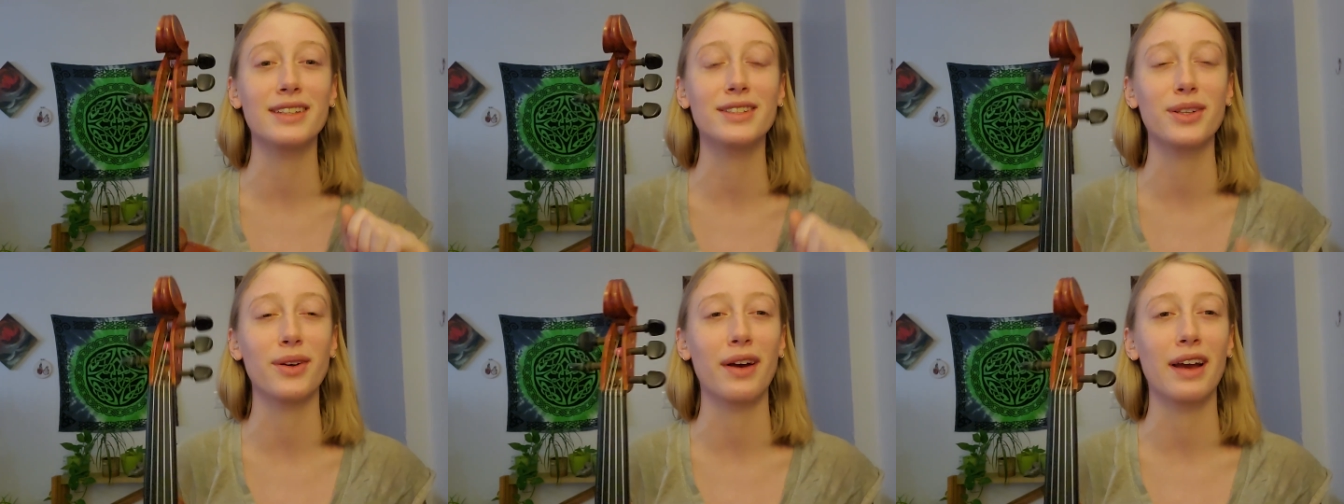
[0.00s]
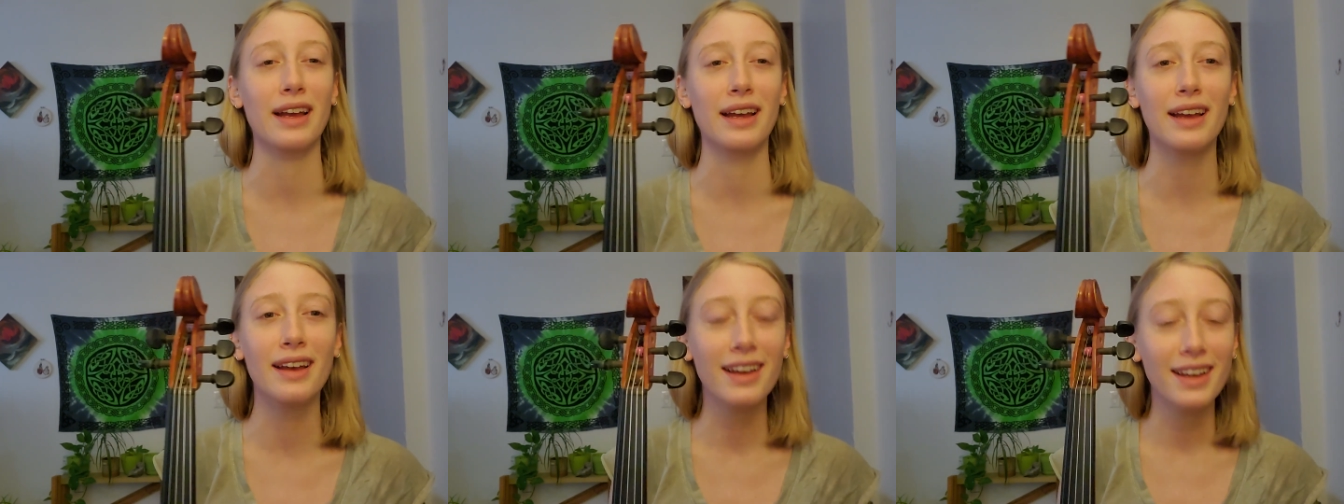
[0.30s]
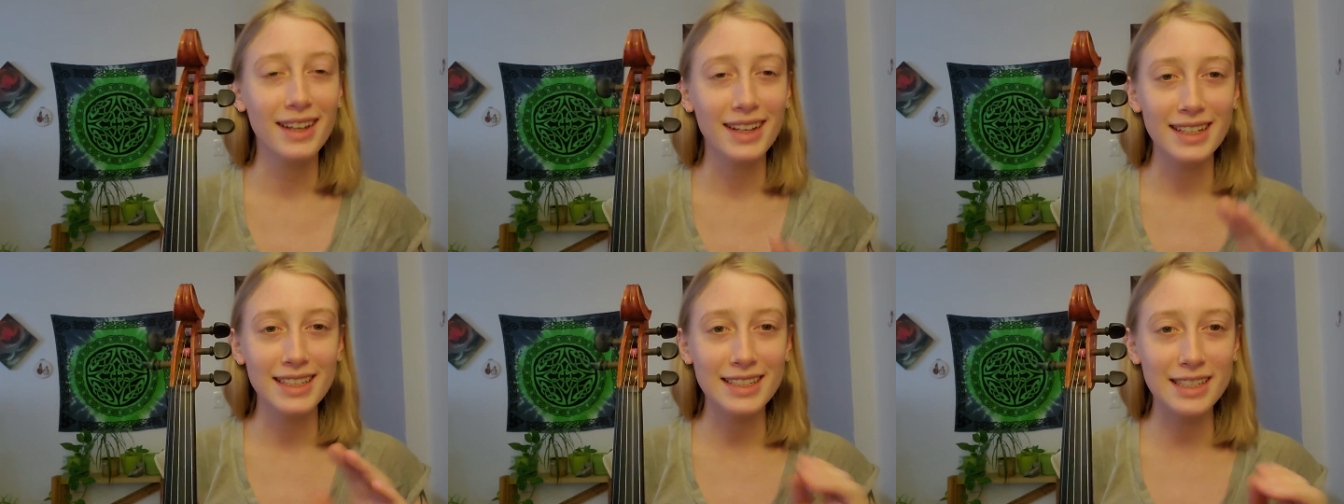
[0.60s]
so I
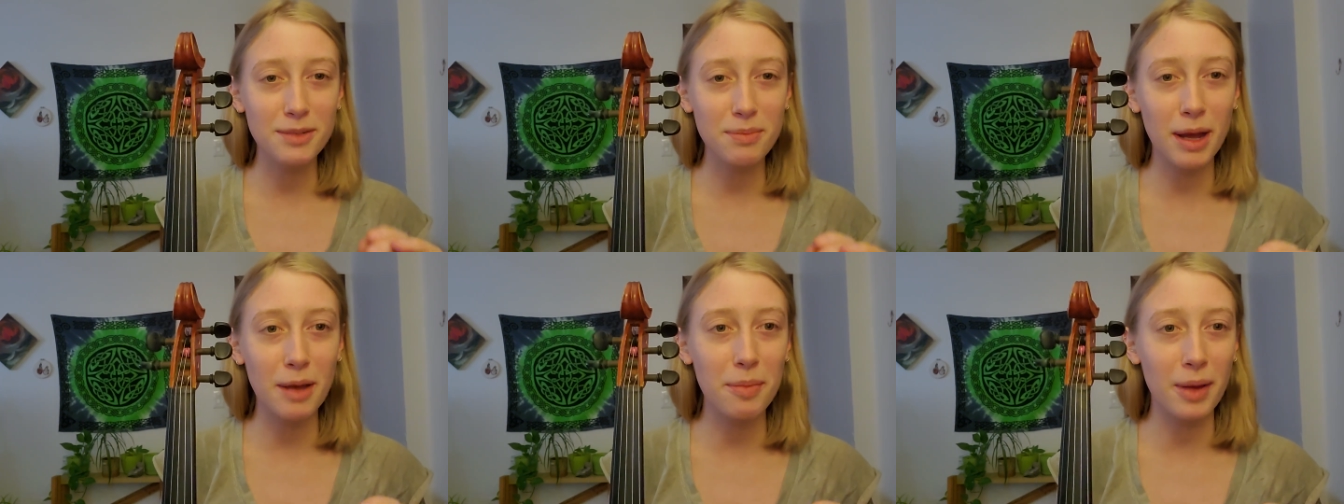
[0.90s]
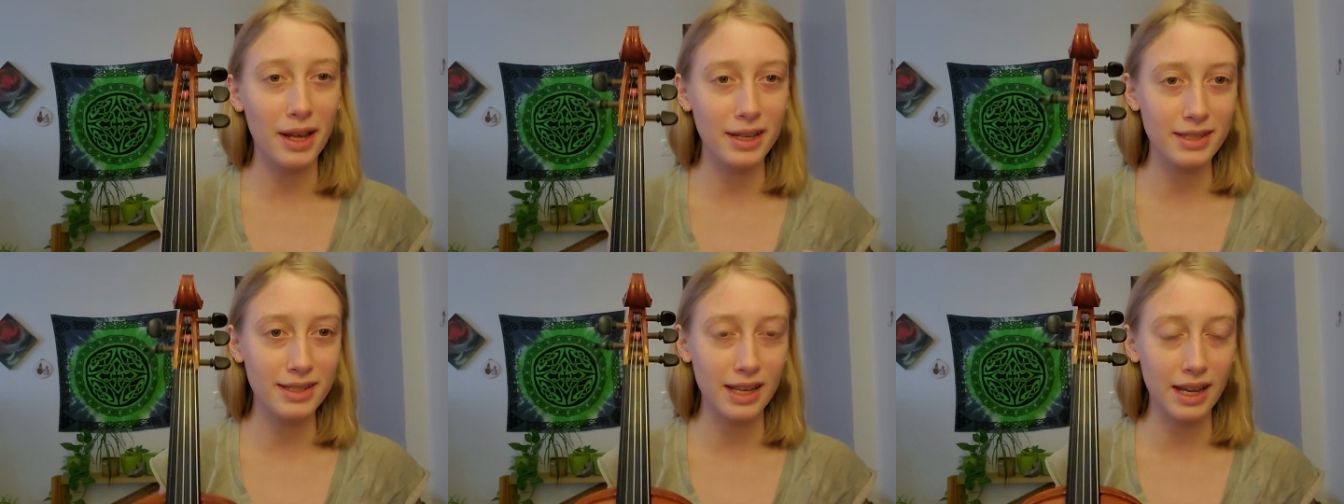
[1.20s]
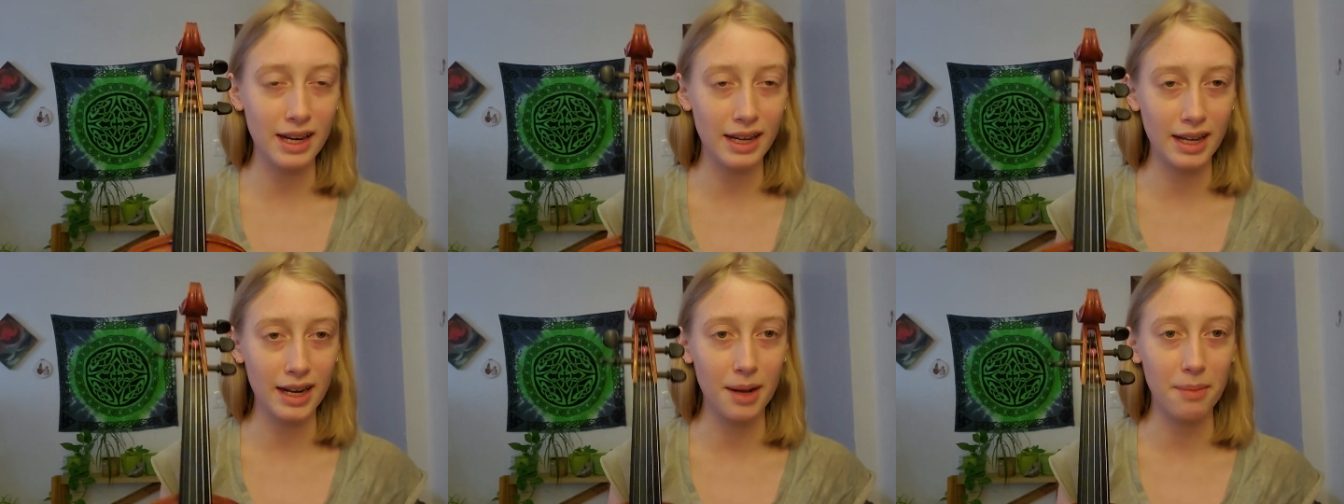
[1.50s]
did my best
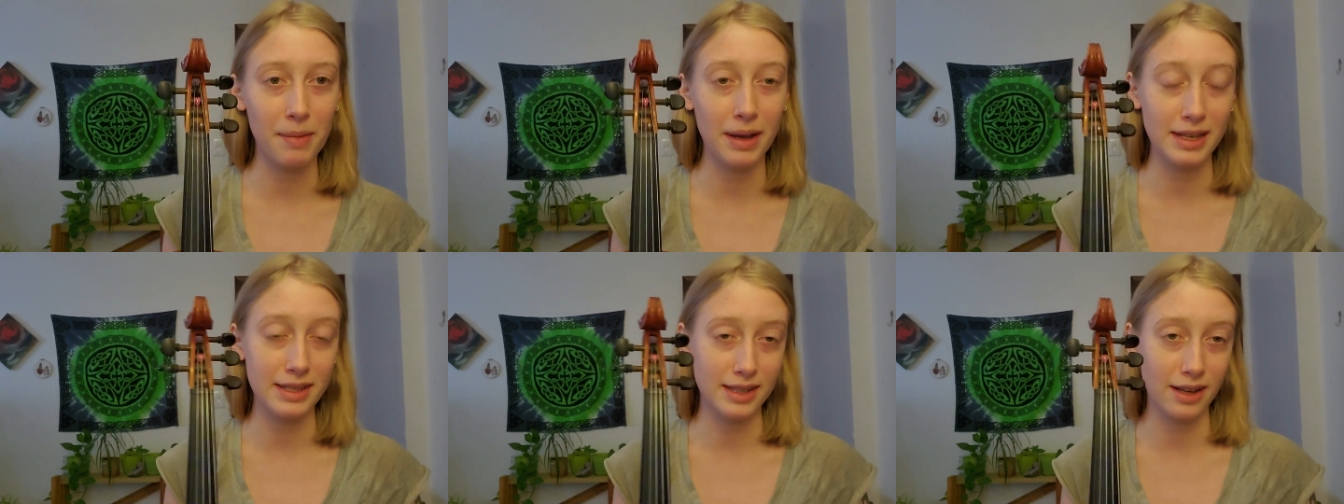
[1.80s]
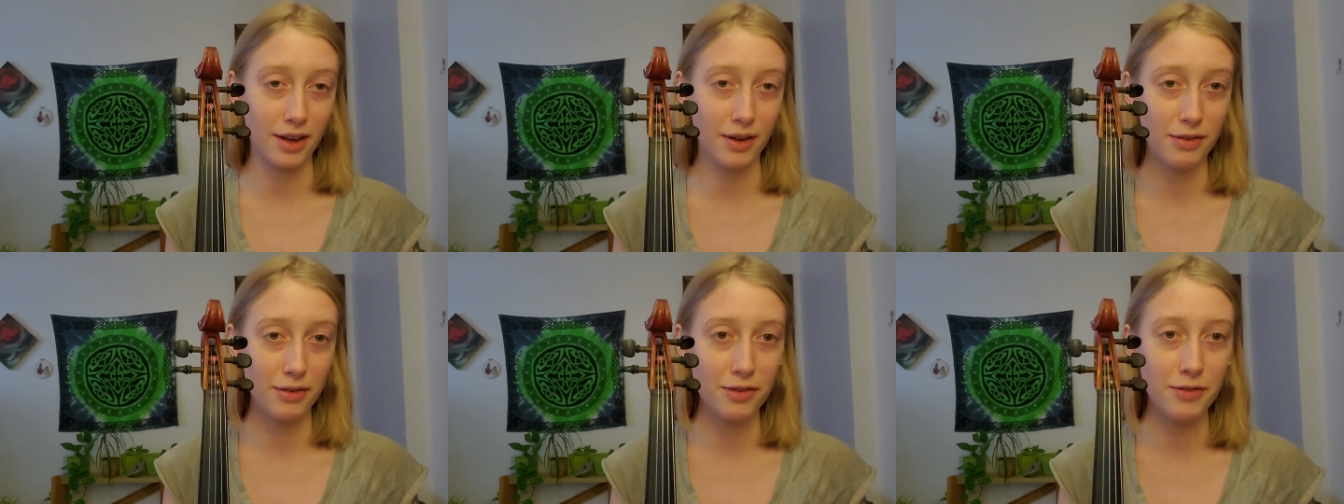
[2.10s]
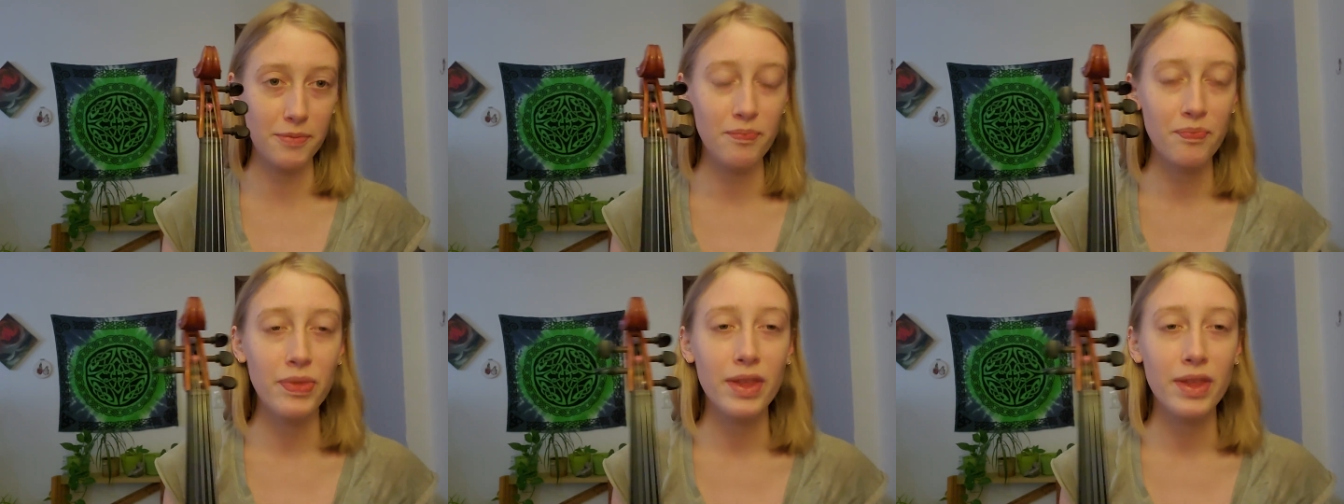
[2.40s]
setting it up myself.